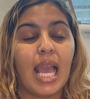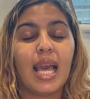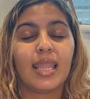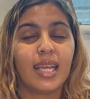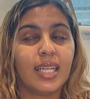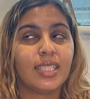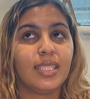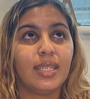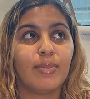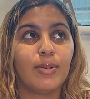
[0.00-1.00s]
think I just
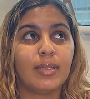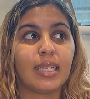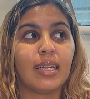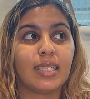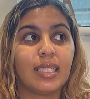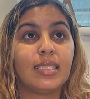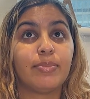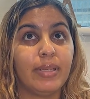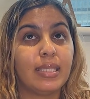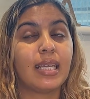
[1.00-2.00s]
need a moment. That it's
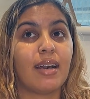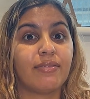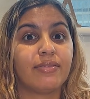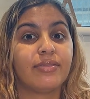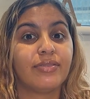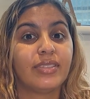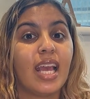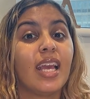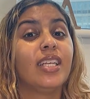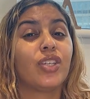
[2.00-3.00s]
been tough.
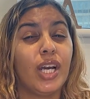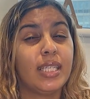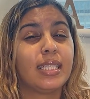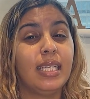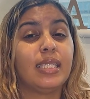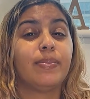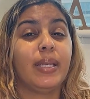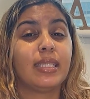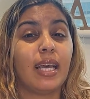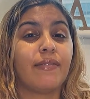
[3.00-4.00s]
It's been
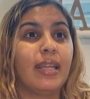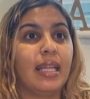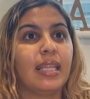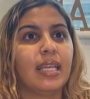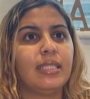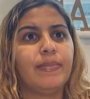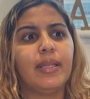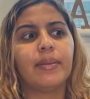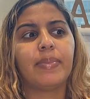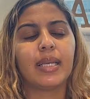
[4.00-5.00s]
tough, and I think it's been
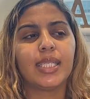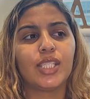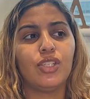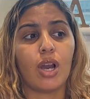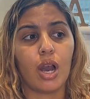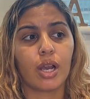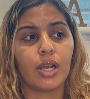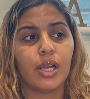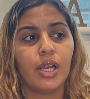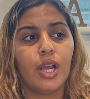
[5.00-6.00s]
the biggest knock
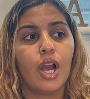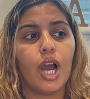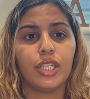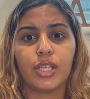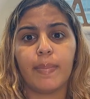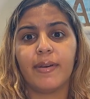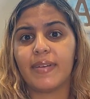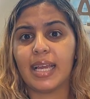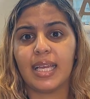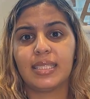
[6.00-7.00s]
on top of, I
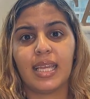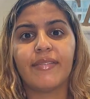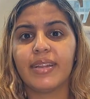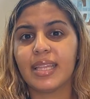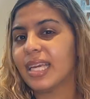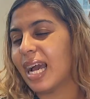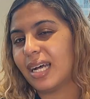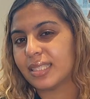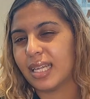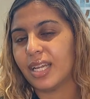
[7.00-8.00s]
guess, everything
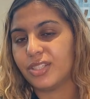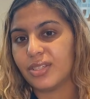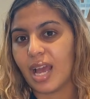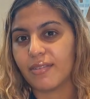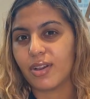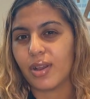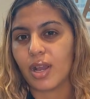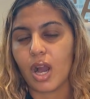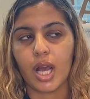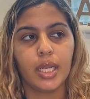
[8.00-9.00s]
else that I do have going
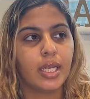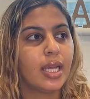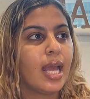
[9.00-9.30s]
on.